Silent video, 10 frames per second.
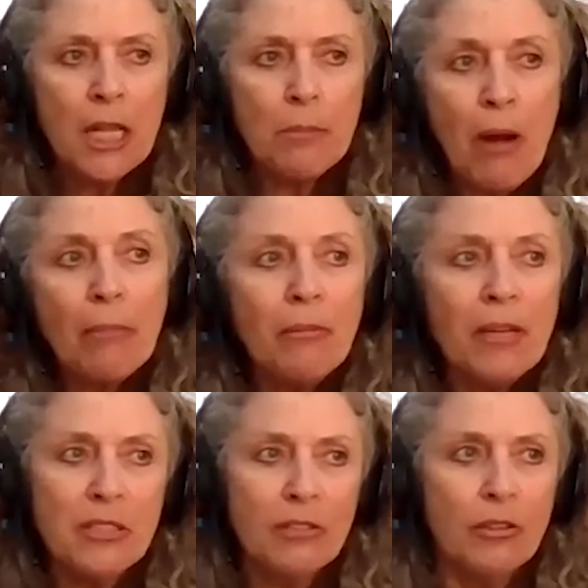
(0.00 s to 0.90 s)
The problem
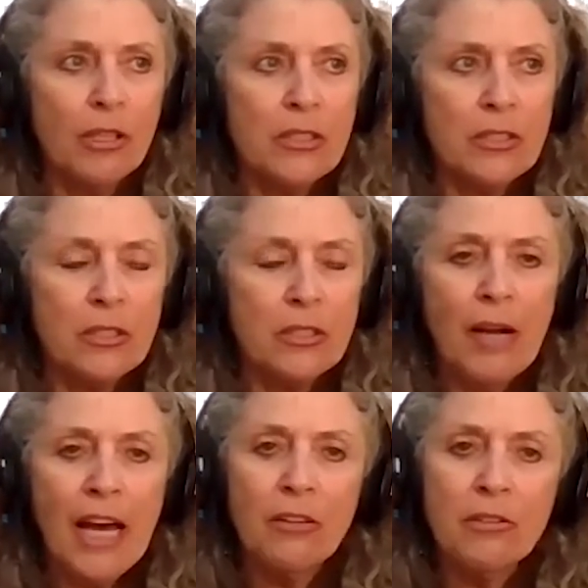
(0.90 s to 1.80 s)
is, of course,
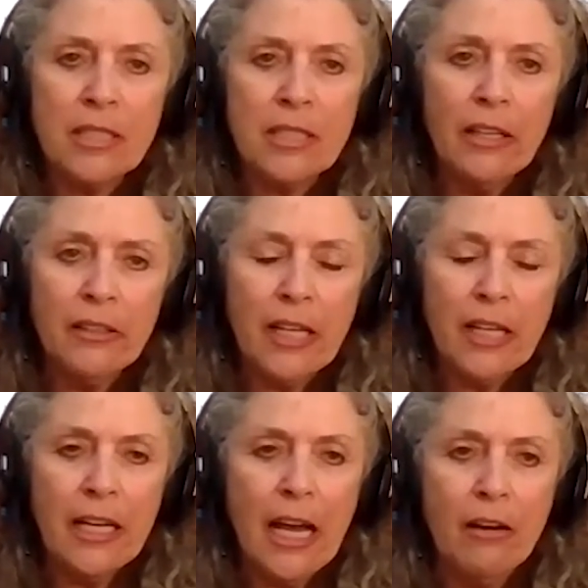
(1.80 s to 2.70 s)
how do you scale
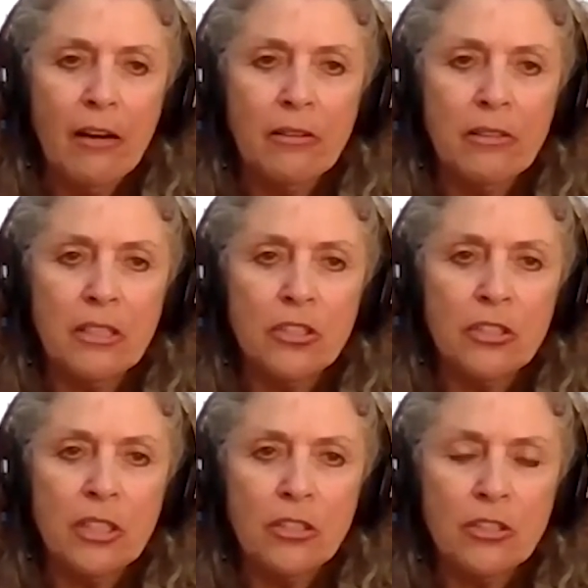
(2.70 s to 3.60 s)
that? How does
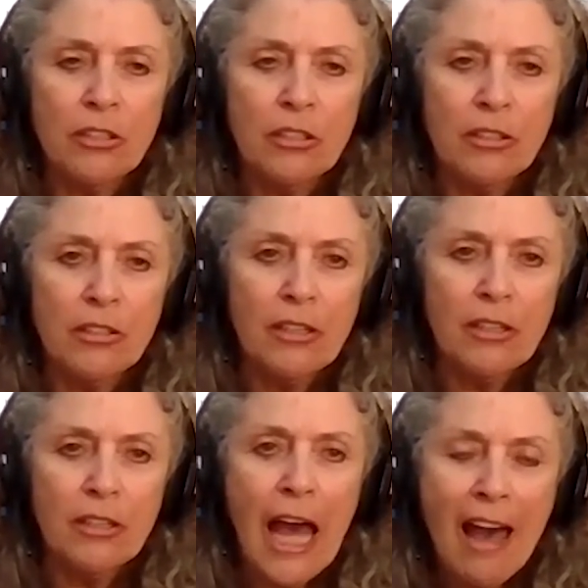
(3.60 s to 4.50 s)
each teacher
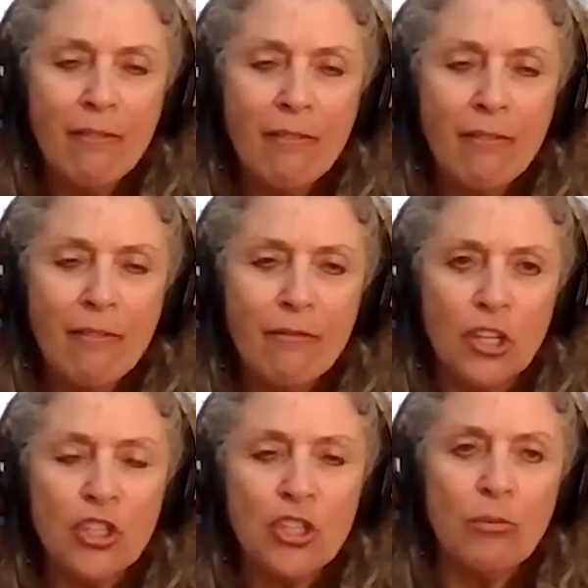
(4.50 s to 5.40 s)
have
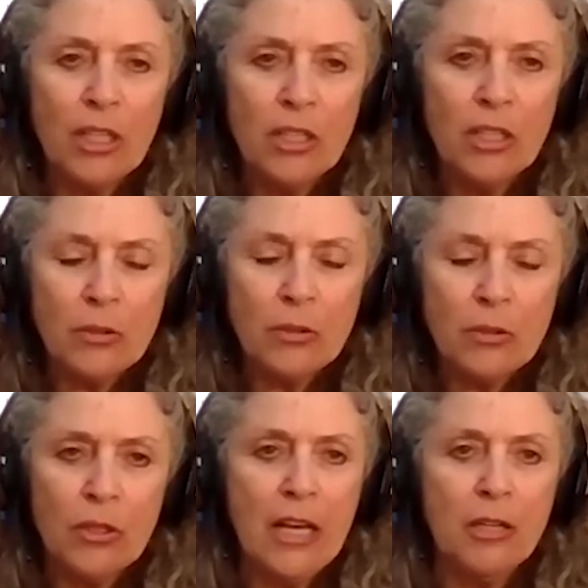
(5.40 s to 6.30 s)
such a
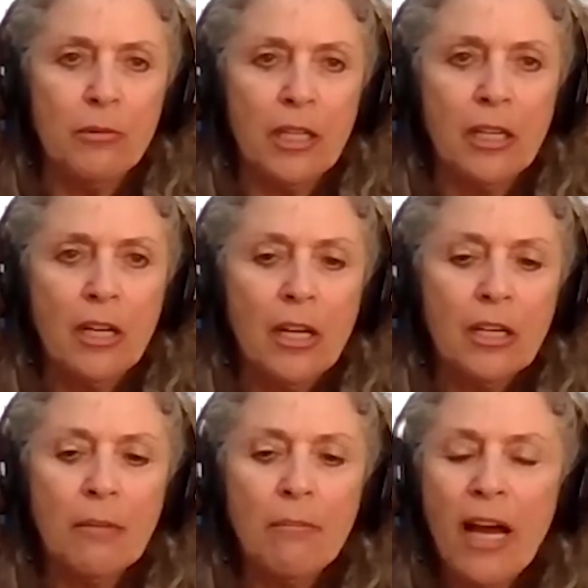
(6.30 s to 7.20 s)
resource? How do we
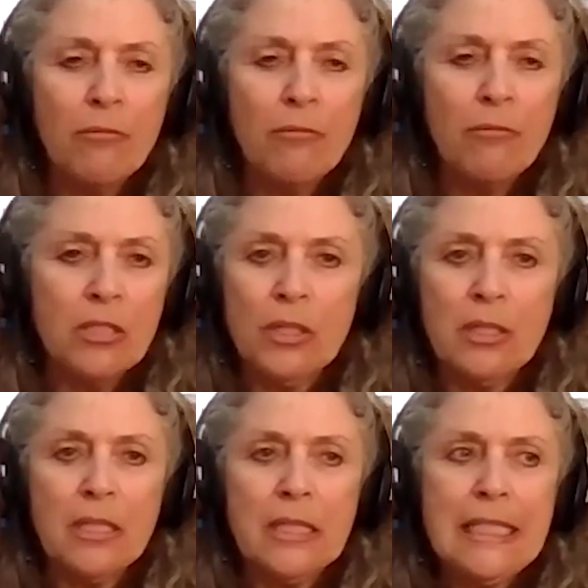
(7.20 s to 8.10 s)
combine
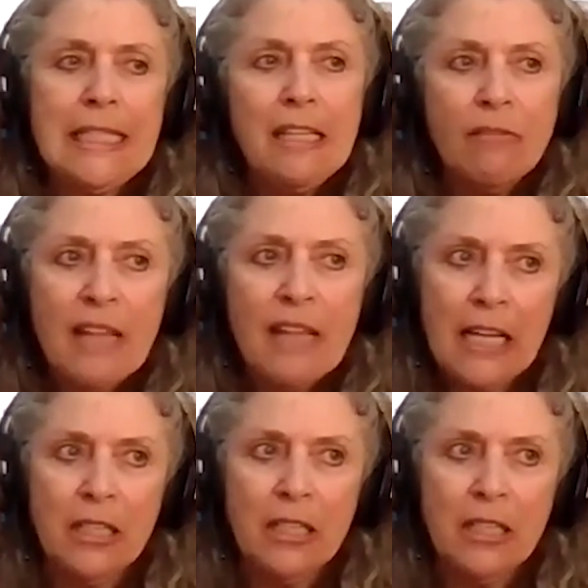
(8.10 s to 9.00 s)
resources to give
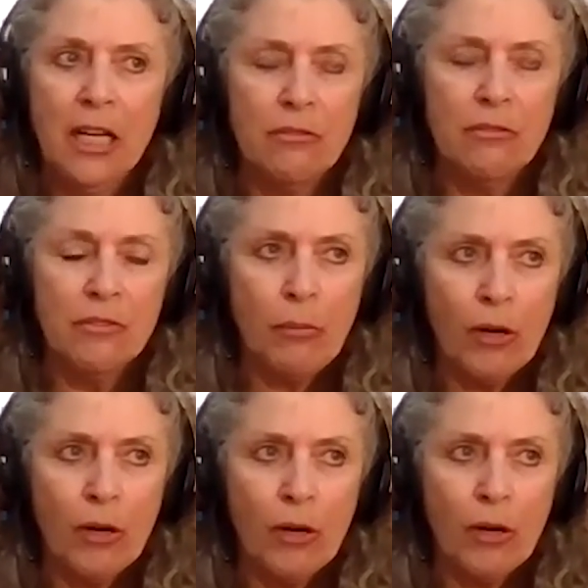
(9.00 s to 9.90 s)
that kind of
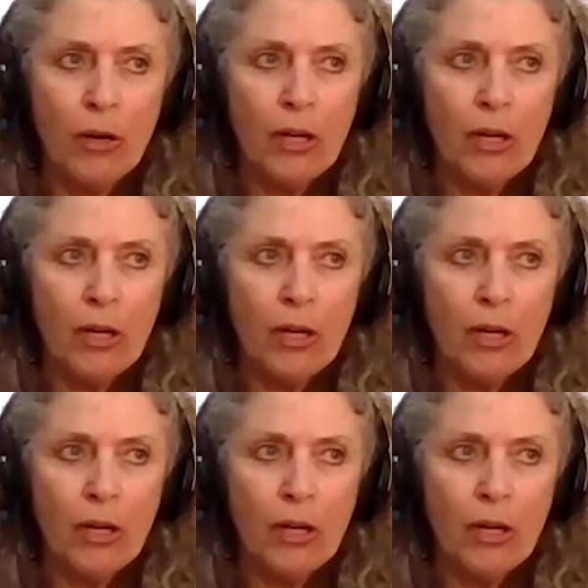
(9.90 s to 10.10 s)
support?